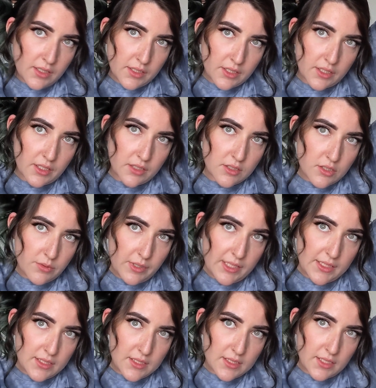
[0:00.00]
You're gonna
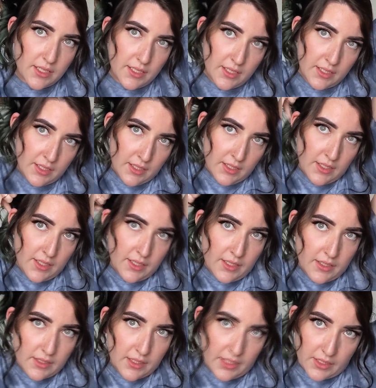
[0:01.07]
twist,
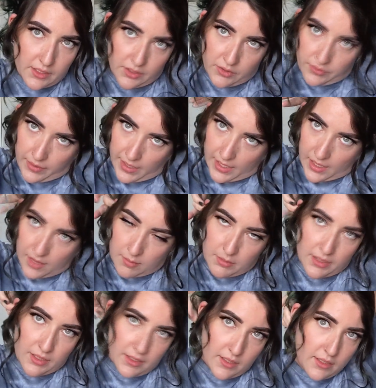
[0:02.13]
kind of
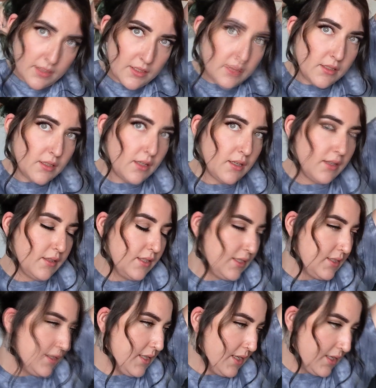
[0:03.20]
grab all
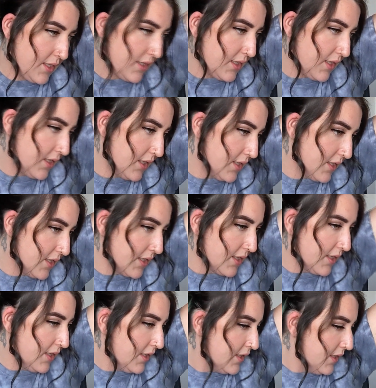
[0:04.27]
this hair
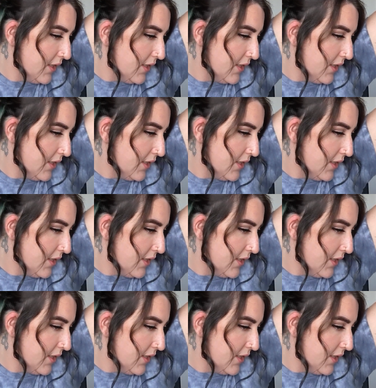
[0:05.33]
here,